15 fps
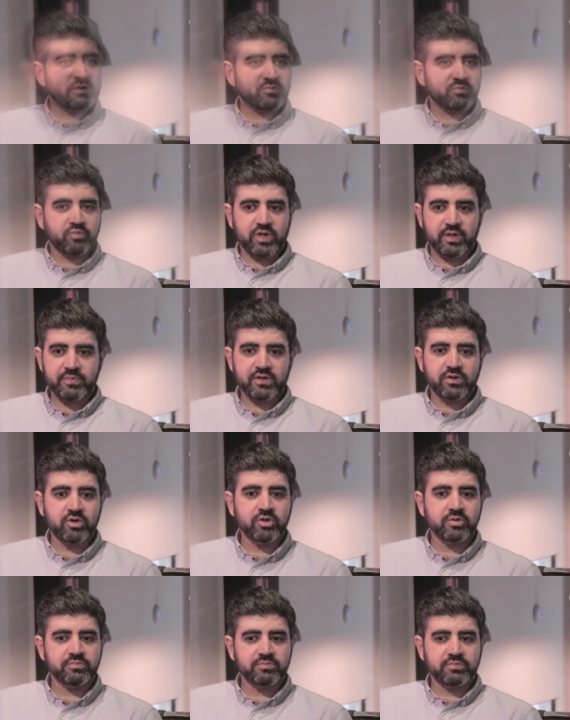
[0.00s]
and when I'm at
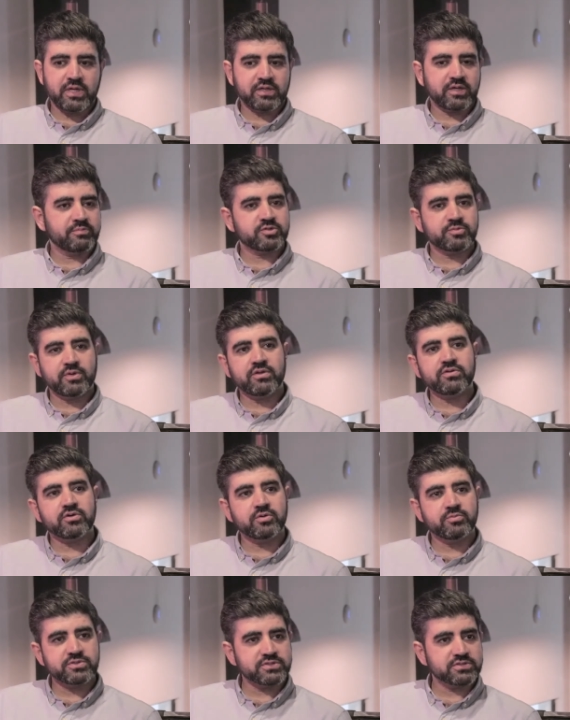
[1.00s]
home, I come to my other
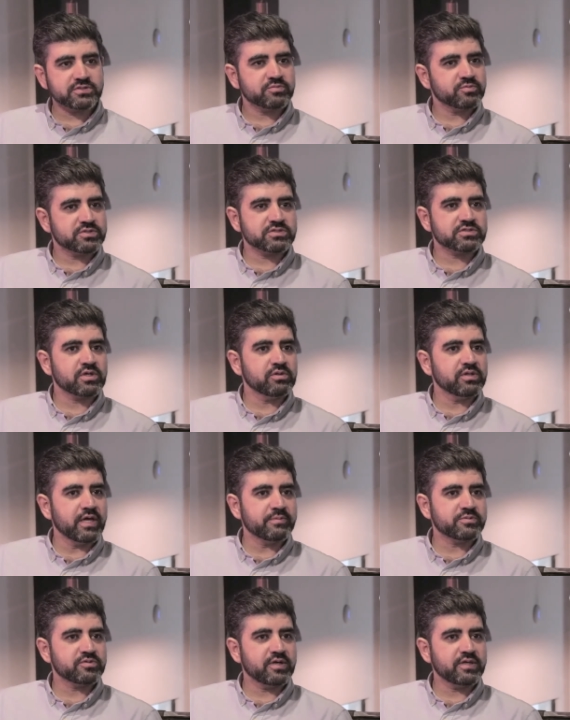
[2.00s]
home, which is, which is
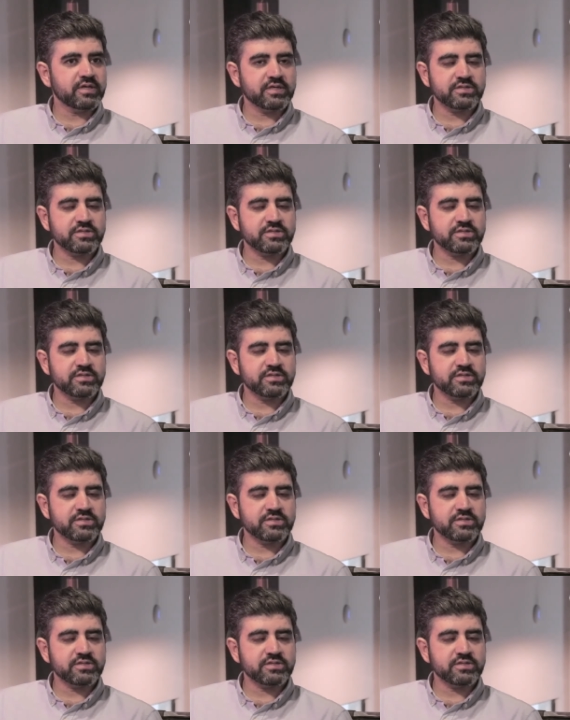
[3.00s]
Colabs, right?